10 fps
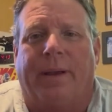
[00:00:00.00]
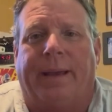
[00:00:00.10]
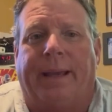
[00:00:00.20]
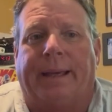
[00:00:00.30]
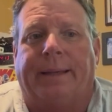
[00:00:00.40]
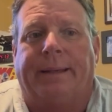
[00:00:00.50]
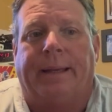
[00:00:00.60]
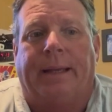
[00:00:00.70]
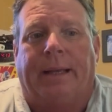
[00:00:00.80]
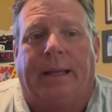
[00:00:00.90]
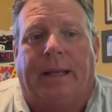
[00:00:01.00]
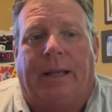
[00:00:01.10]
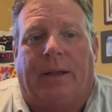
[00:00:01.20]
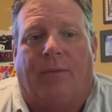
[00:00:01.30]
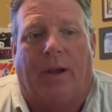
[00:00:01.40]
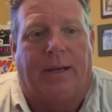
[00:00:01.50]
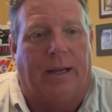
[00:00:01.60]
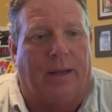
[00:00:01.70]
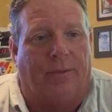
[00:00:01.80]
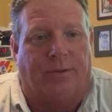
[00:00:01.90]
And right
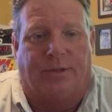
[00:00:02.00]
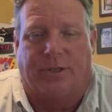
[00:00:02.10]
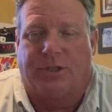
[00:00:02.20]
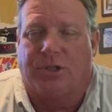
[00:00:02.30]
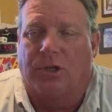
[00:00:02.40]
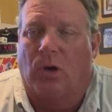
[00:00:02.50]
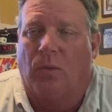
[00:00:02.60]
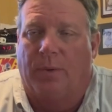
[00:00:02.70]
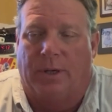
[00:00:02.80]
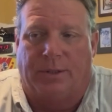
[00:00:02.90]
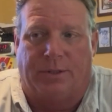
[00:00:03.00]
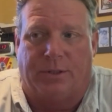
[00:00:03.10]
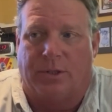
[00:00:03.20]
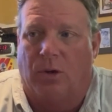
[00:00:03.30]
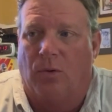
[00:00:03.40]
now there's just so much